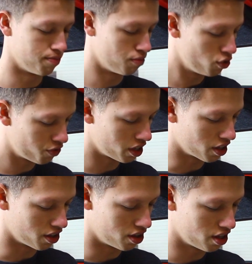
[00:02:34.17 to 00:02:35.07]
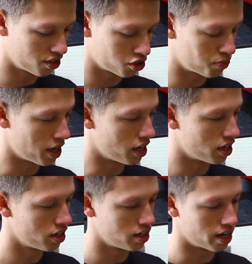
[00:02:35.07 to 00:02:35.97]
Moving this
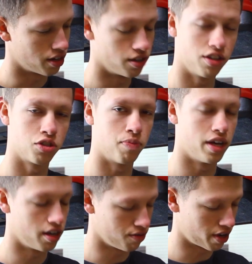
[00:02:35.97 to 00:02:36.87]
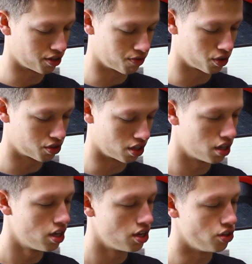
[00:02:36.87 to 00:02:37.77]
spade down to this spade and vice versa,
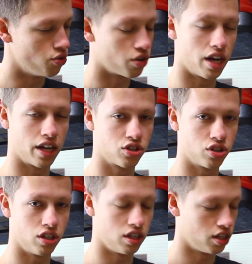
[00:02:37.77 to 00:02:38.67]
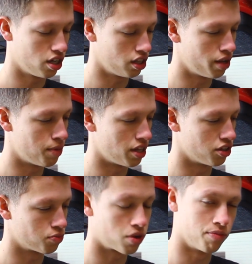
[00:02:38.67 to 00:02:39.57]
you can actually eliminate
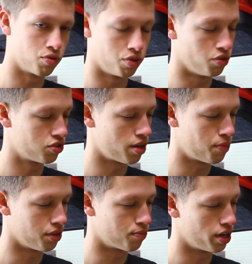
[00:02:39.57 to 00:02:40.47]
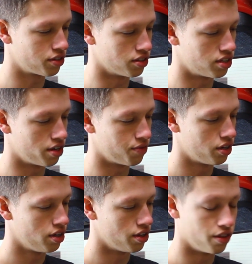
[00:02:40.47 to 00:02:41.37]
this problem. So when you step on the brakes, instead of
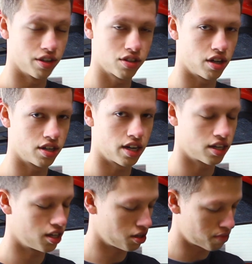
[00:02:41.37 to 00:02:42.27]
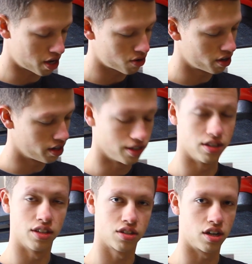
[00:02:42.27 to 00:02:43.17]
this contact getting power, it's
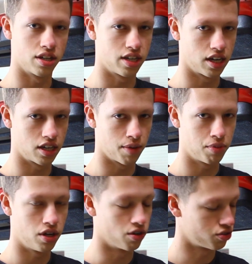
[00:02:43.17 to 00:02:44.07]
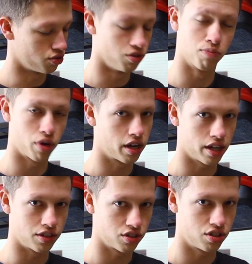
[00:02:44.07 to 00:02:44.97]
this contact up here. So your brake
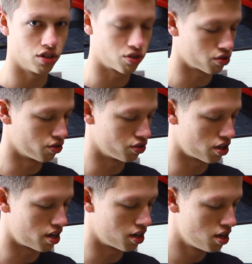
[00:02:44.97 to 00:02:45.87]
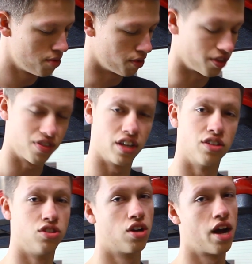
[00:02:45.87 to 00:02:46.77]
light still turns on, but the thing
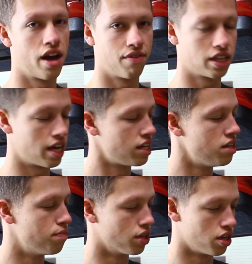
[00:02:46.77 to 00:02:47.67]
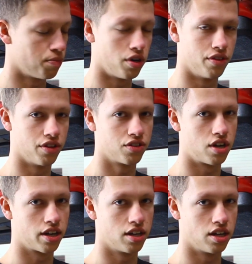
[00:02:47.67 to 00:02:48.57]
is you're not having that heat build up on this
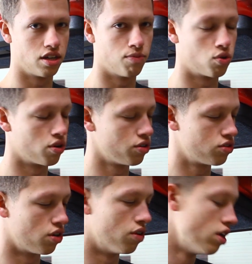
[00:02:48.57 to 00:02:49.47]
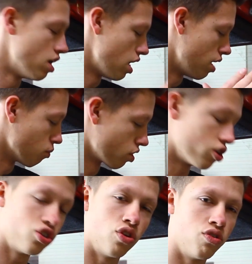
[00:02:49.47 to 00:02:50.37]
socket anymore. So we're going
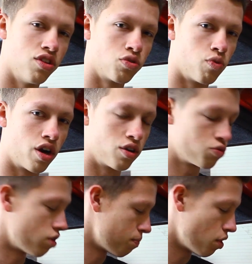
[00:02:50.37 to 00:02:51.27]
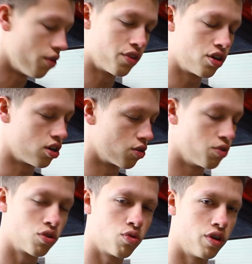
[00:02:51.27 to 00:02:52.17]
to show you this wiring swap on the car
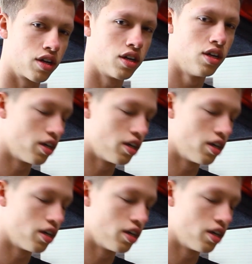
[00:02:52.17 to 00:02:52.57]
real quick.